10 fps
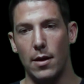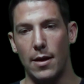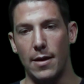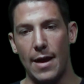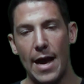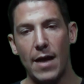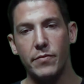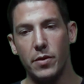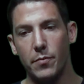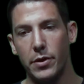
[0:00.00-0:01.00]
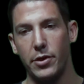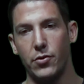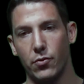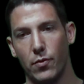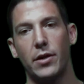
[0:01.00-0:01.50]
And have somebody
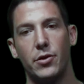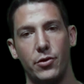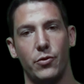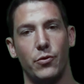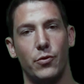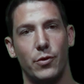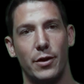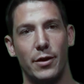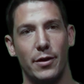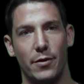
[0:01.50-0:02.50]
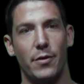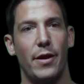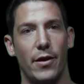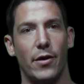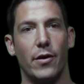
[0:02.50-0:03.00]
direct you
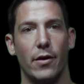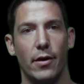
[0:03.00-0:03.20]
there